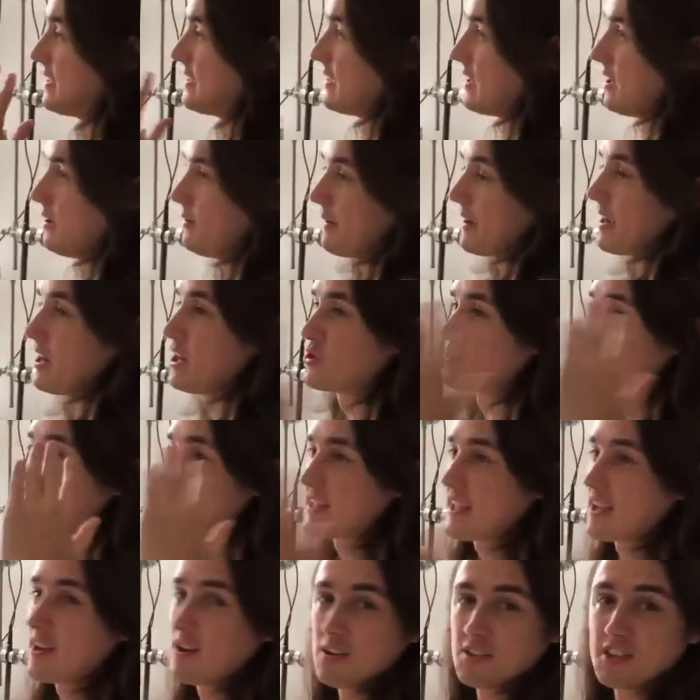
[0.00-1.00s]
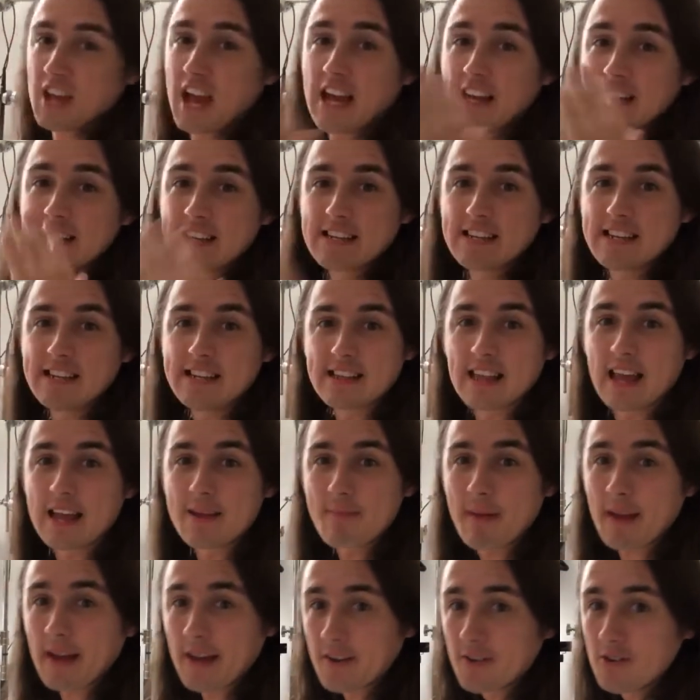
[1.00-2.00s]
oh my gosh, what's that called? The LED light
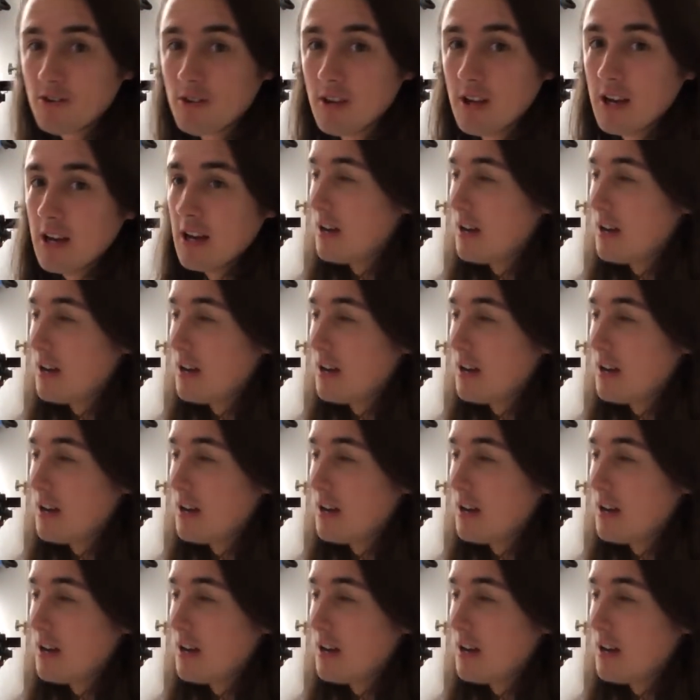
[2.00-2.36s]
panel,